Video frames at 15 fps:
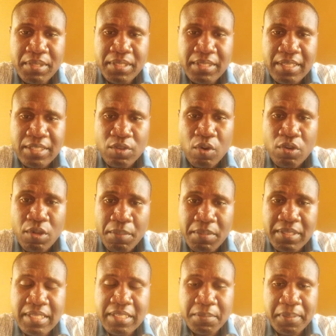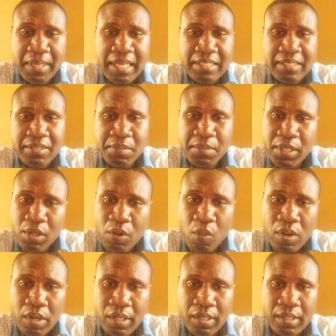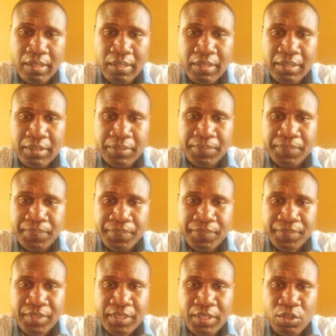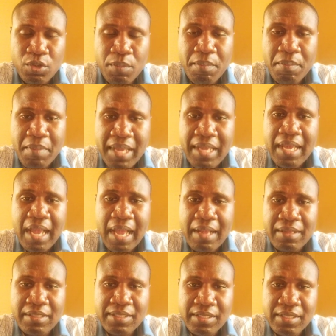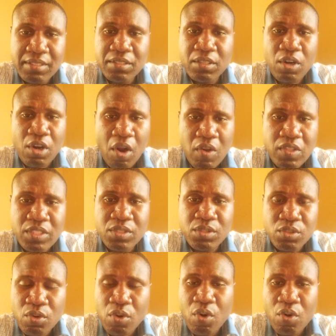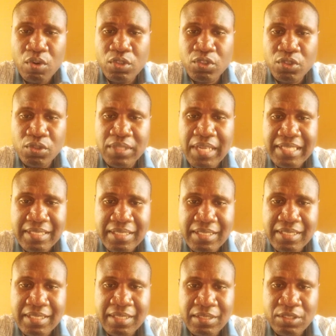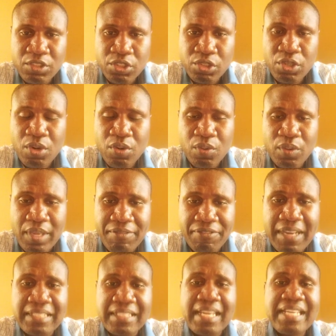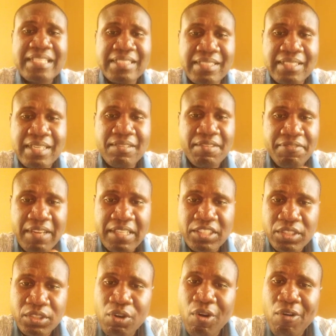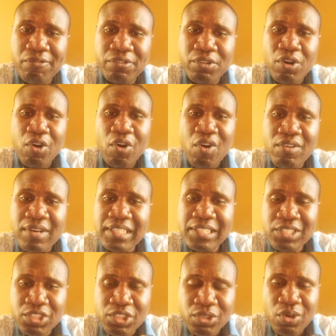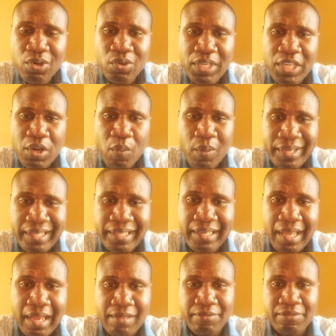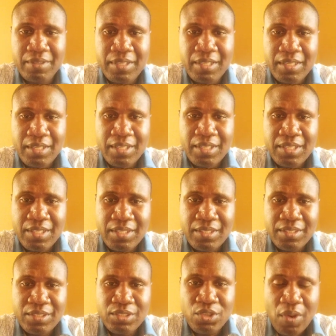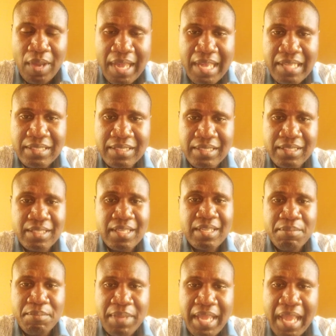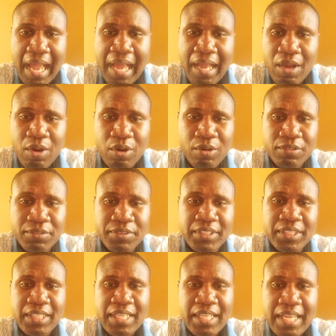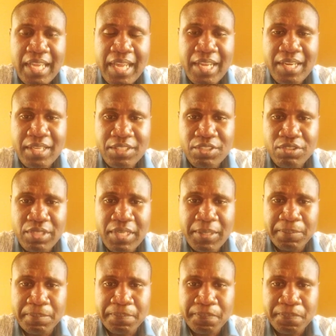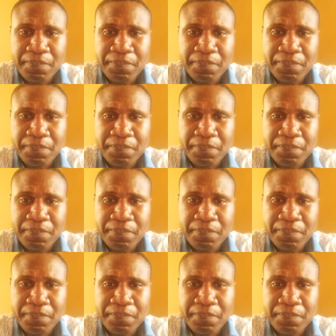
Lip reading: business or your business plans may not work. You may still continue to go through that struggle. In fact, it is a reflection of your current struggle in your waking life. Your hands being handcuffed in a dream.